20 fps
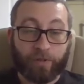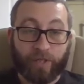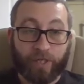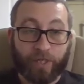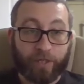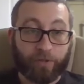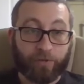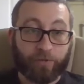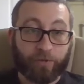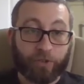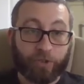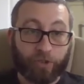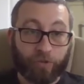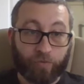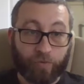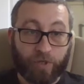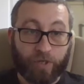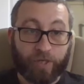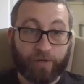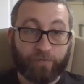that it uses
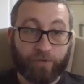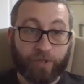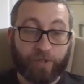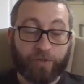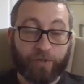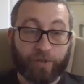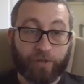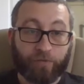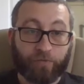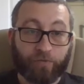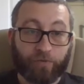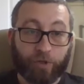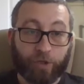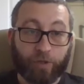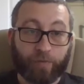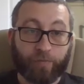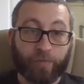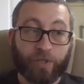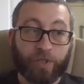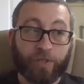to run everything
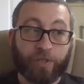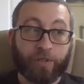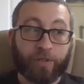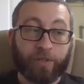from.